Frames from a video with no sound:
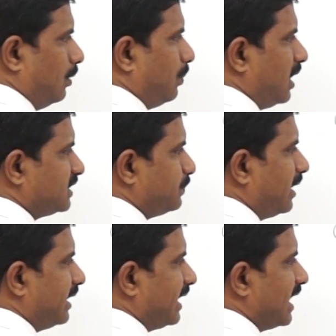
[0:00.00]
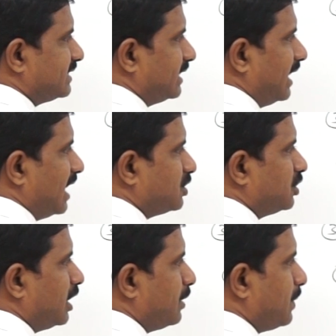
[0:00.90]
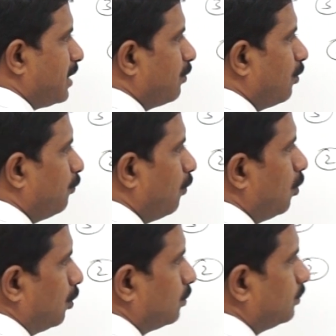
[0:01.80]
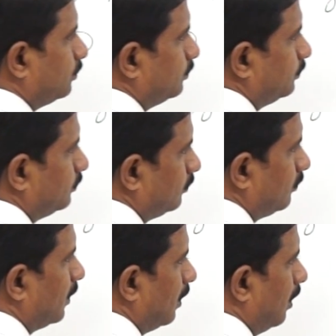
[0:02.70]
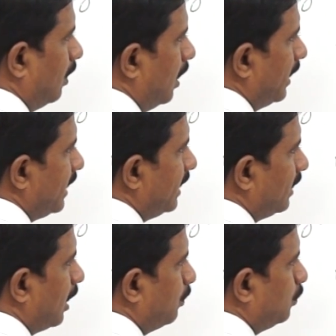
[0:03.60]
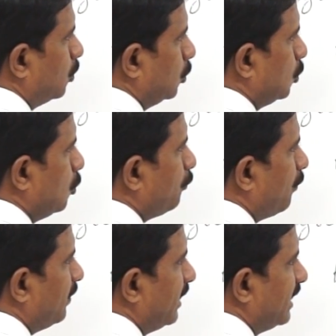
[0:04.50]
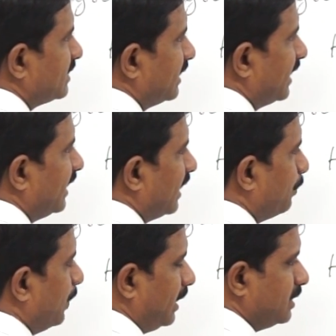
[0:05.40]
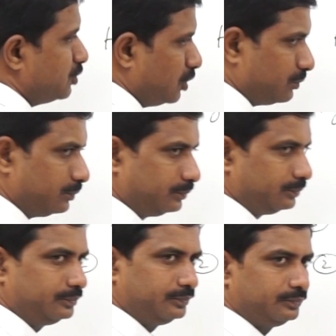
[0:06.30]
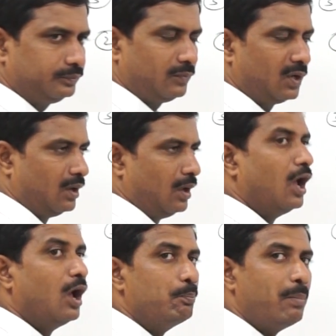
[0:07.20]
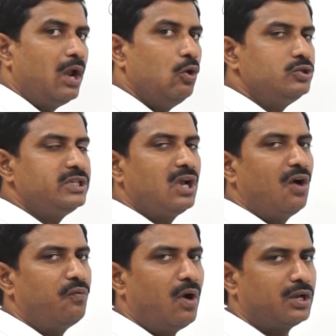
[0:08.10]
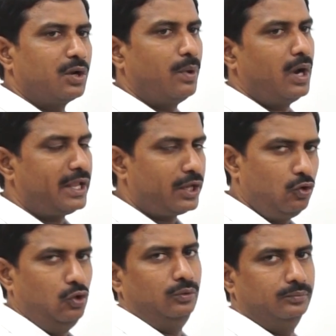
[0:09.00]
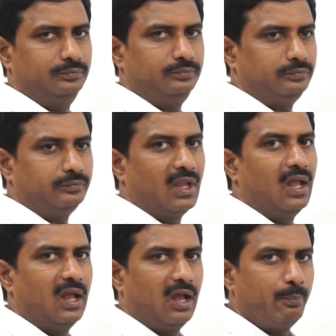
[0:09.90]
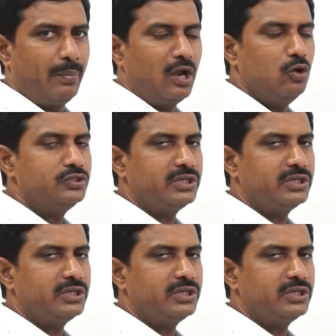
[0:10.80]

phosphoric acid H3PO4 on heating up to 250 degree centigrade temperature. By losing of water molecule, what